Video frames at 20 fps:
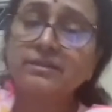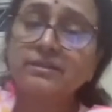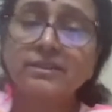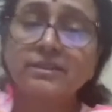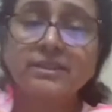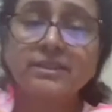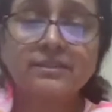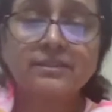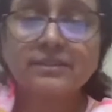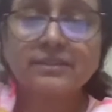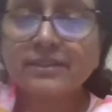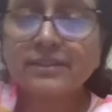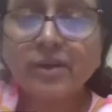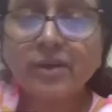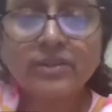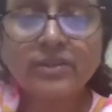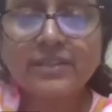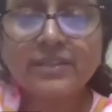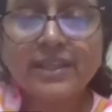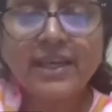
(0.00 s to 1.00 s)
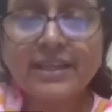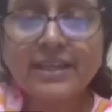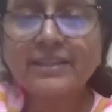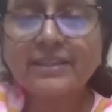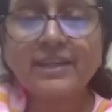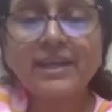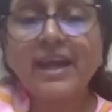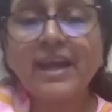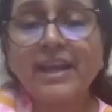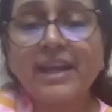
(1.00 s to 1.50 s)
it's not there in
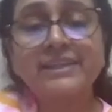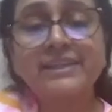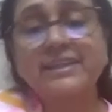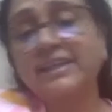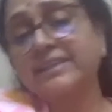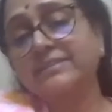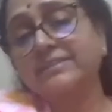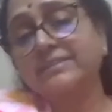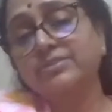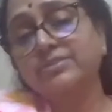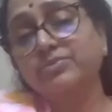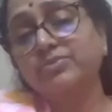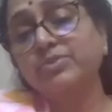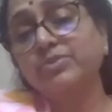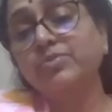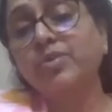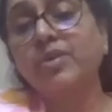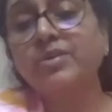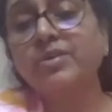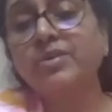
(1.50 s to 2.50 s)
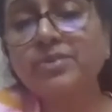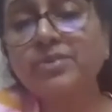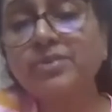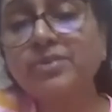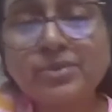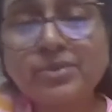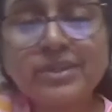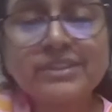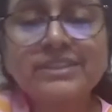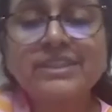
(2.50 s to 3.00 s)
the guidelines. If you want to
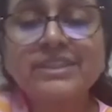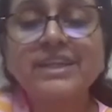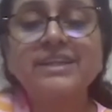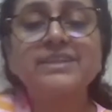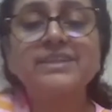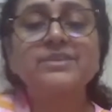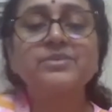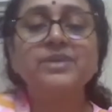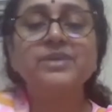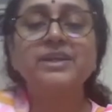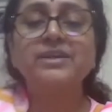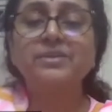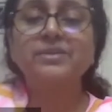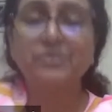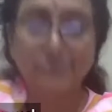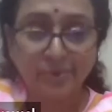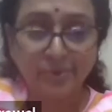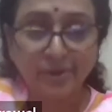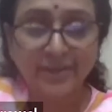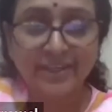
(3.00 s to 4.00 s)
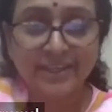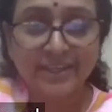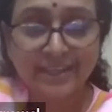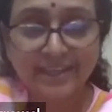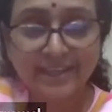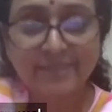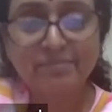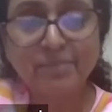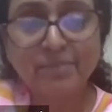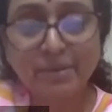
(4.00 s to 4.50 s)
do a study, you can do on
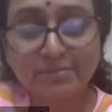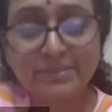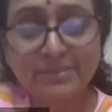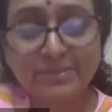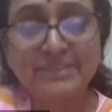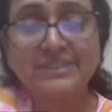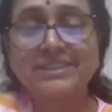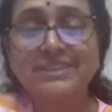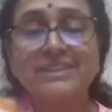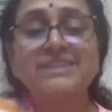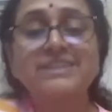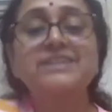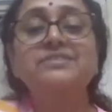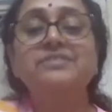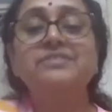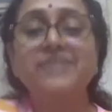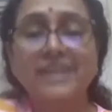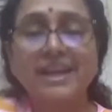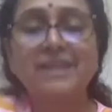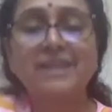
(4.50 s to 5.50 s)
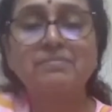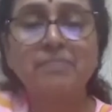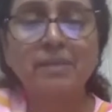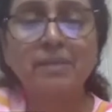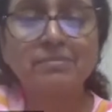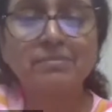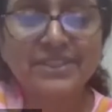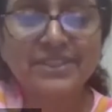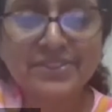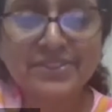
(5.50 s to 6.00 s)
it and publish it. It will get
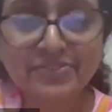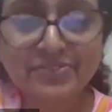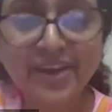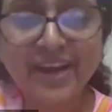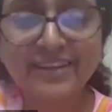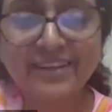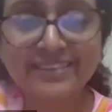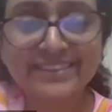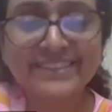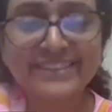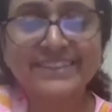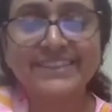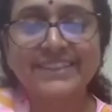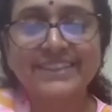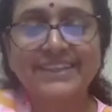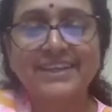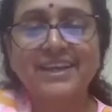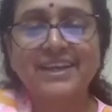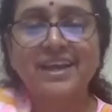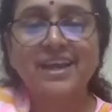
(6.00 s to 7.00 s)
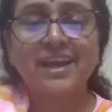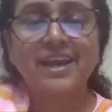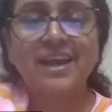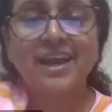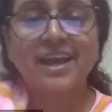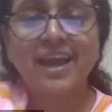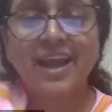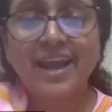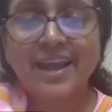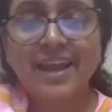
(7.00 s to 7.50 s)
published fast.
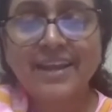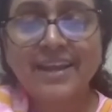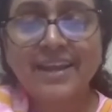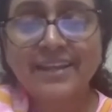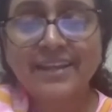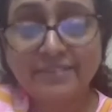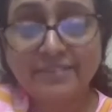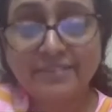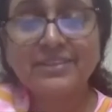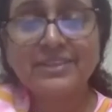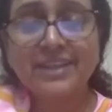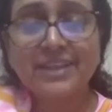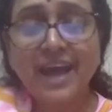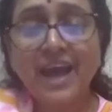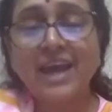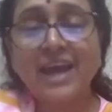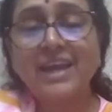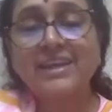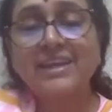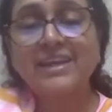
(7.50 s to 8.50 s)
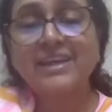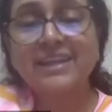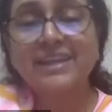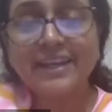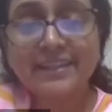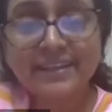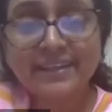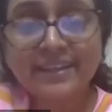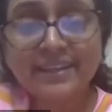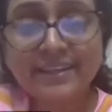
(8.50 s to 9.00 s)
And even I
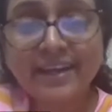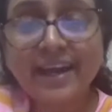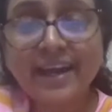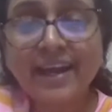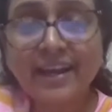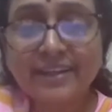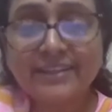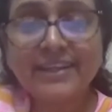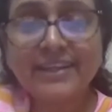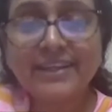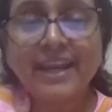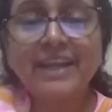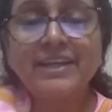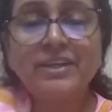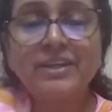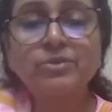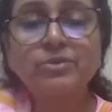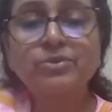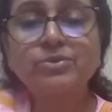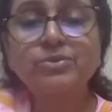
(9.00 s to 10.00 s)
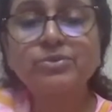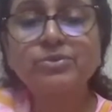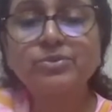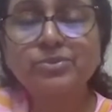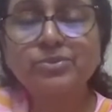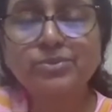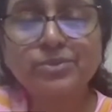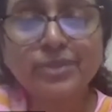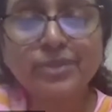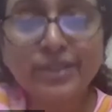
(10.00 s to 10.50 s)
tend
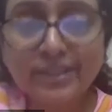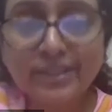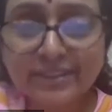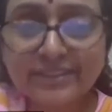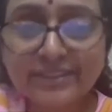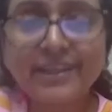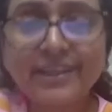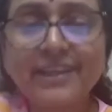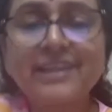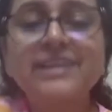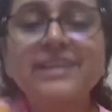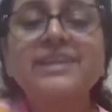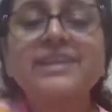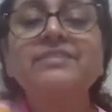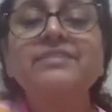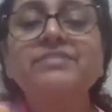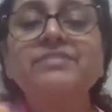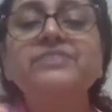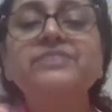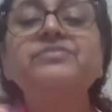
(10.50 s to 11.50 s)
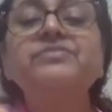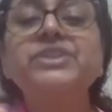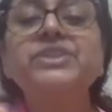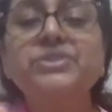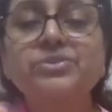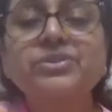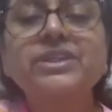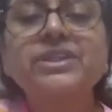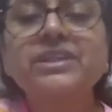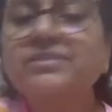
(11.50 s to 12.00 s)
to think we
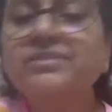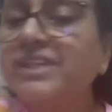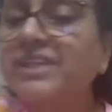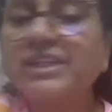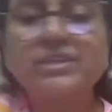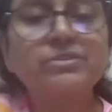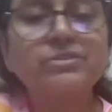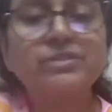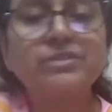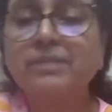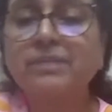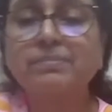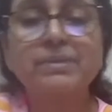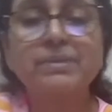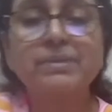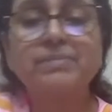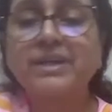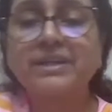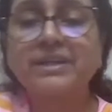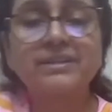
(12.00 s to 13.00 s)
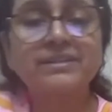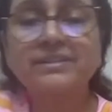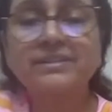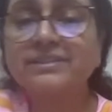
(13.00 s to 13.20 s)
should give radiotherapy, but